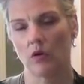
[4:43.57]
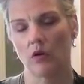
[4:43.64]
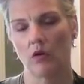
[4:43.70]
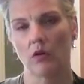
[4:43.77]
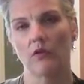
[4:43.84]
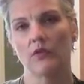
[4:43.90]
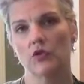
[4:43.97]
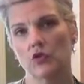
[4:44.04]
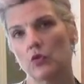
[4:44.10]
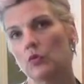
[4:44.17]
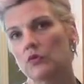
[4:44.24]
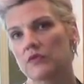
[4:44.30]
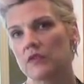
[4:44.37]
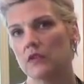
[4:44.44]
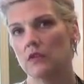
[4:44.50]
all the
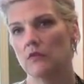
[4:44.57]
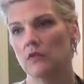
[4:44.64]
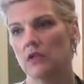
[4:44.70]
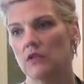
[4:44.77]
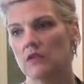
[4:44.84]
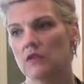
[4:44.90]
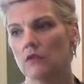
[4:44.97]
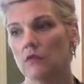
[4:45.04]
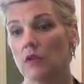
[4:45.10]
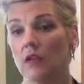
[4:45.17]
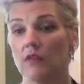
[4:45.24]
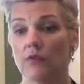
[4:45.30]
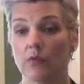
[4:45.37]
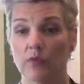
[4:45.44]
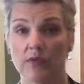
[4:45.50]
tools that you need to
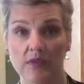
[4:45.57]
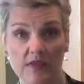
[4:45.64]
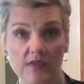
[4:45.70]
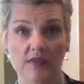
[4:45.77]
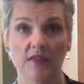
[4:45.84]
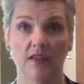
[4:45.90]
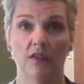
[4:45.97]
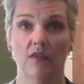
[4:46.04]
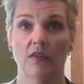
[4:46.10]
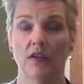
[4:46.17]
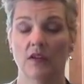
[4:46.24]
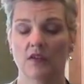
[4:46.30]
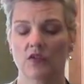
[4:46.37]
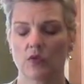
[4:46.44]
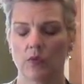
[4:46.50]
get through this, you know, the
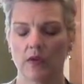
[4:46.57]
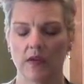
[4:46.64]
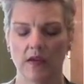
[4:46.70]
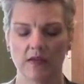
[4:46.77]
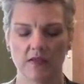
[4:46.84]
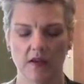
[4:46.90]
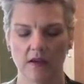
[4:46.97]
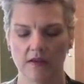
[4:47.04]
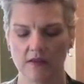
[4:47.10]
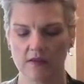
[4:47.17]
next 28 days.